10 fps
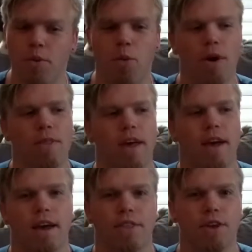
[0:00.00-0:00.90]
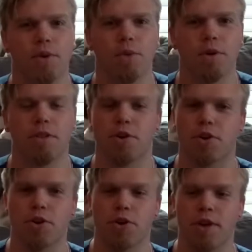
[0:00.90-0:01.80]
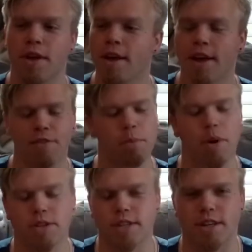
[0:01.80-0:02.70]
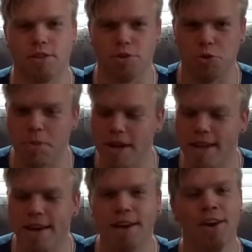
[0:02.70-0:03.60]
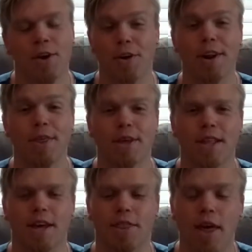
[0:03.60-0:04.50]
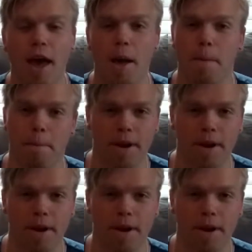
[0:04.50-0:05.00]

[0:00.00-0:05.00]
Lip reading: one that I think would look good if you posted on social media or anything like that.